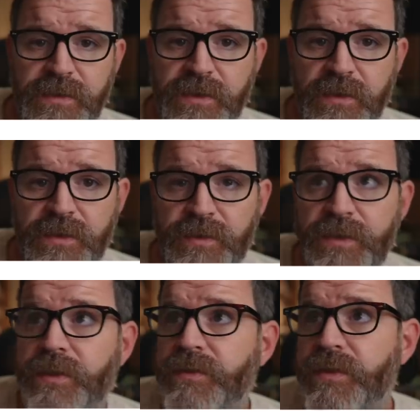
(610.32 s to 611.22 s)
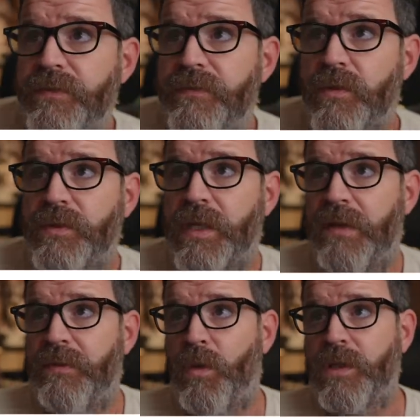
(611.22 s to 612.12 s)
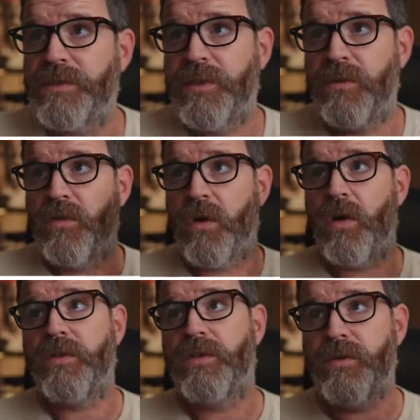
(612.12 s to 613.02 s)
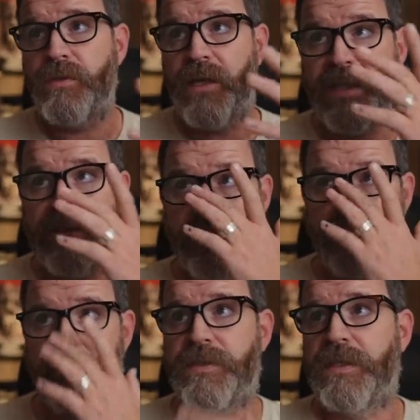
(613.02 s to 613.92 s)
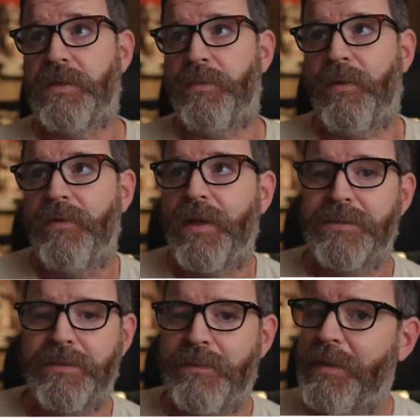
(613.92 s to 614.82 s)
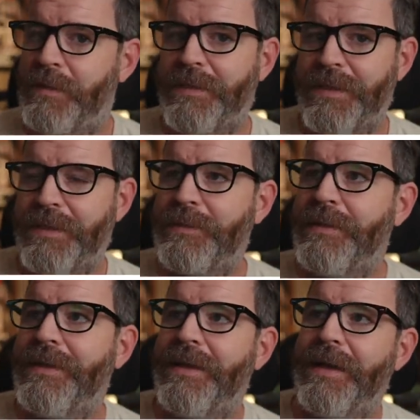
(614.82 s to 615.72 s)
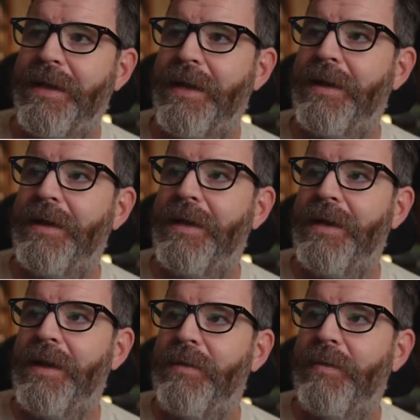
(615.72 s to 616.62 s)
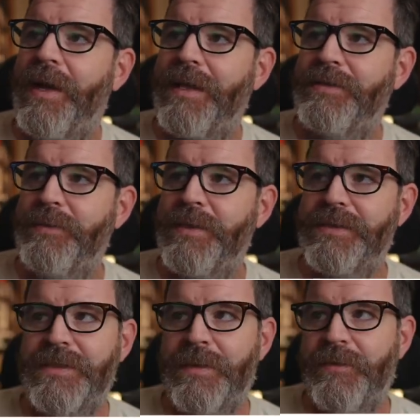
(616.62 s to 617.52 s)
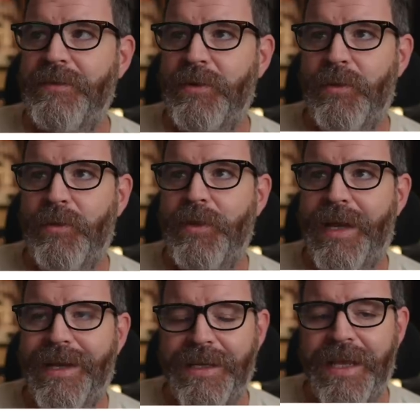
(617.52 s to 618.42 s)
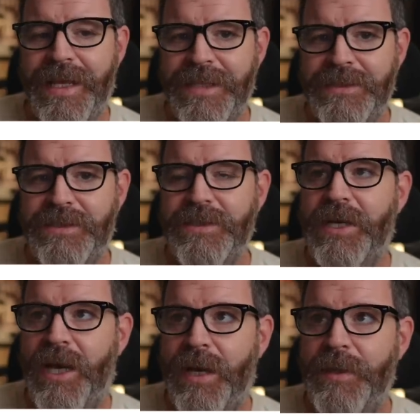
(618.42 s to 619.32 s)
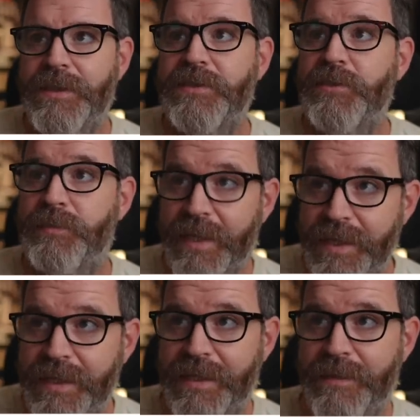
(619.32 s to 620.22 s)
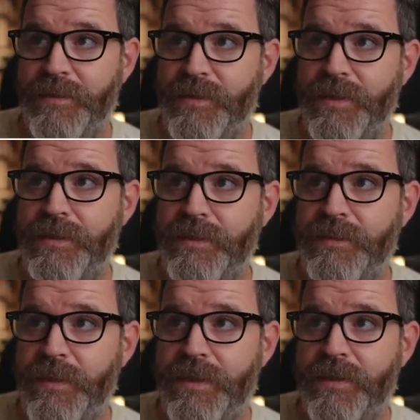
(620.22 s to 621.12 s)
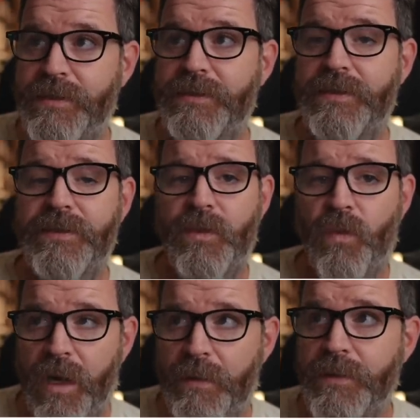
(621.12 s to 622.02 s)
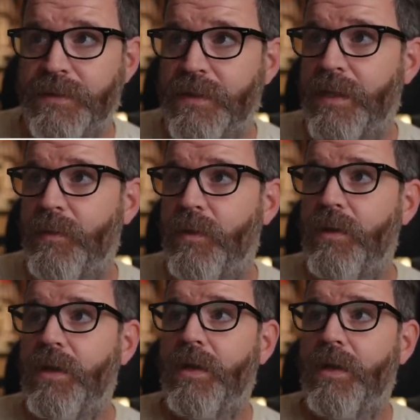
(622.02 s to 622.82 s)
start doing YouTube full time and watching you grow into such a professional. Well, thank you. But I do miss some of your old unhinged comic stupidity. Between two speakers, the wobbly table,